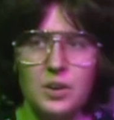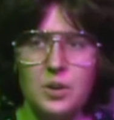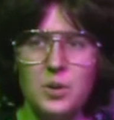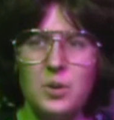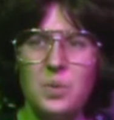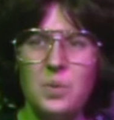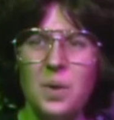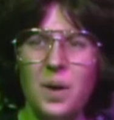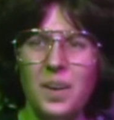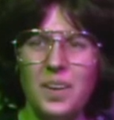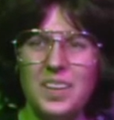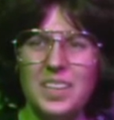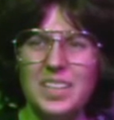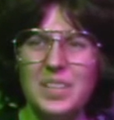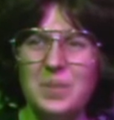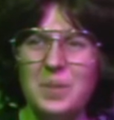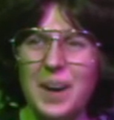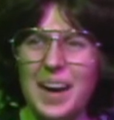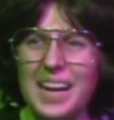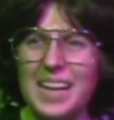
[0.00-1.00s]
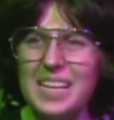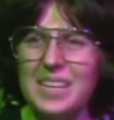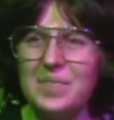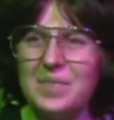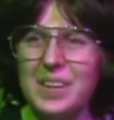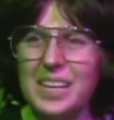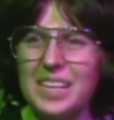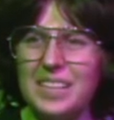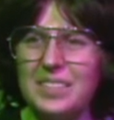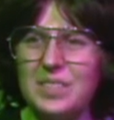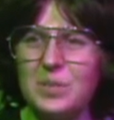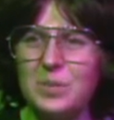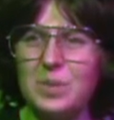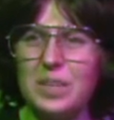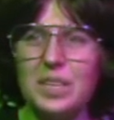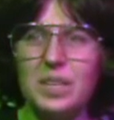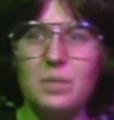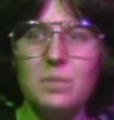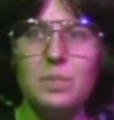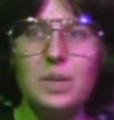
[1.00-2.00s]
Who are you anyways? You
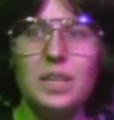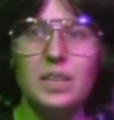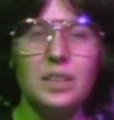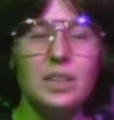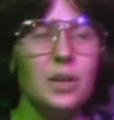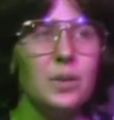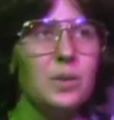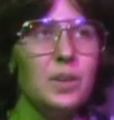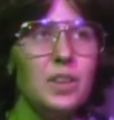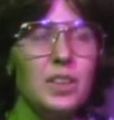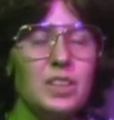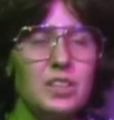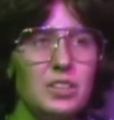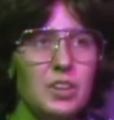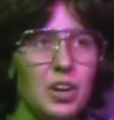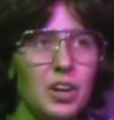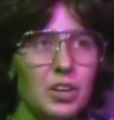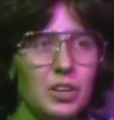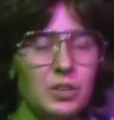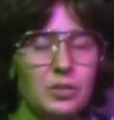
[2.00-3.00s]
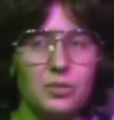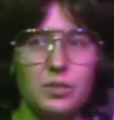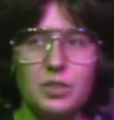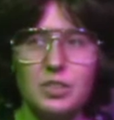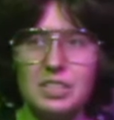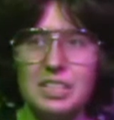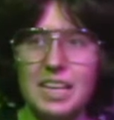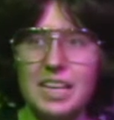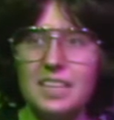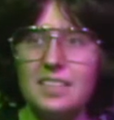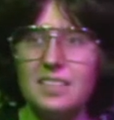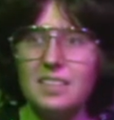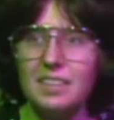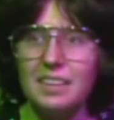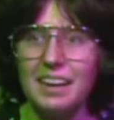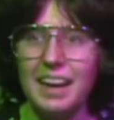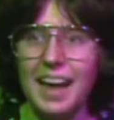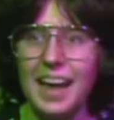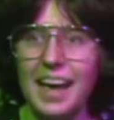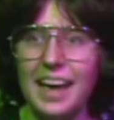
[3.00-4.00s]
keep me alone on the dark for days
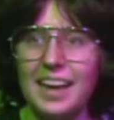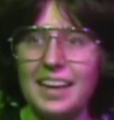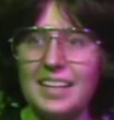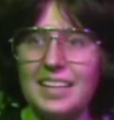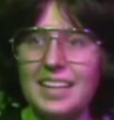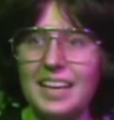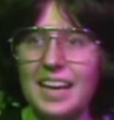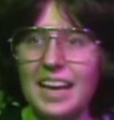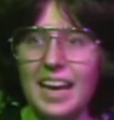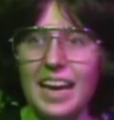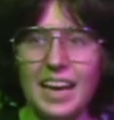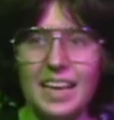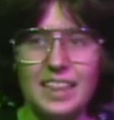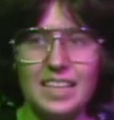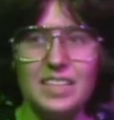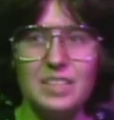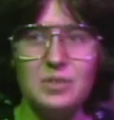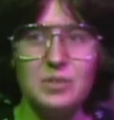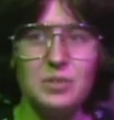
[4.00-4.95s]
on end, and then you